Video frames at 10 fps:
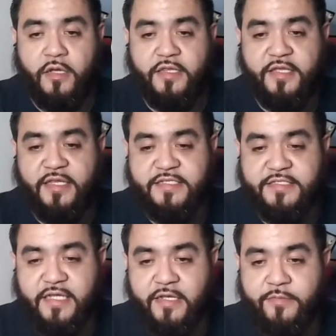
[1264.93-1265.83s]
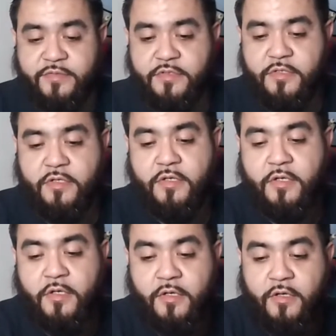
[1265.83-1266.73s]
I think that's his name.
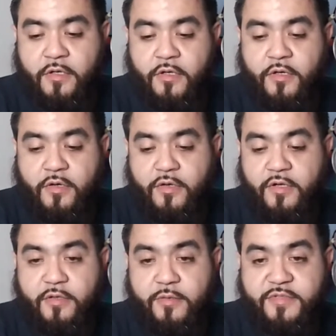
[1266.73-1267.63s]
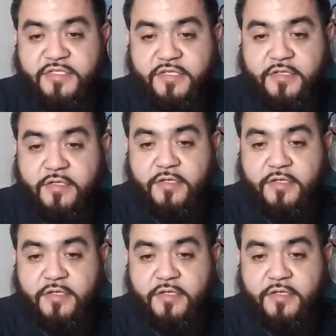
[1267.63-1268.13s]
Hold up, let me see.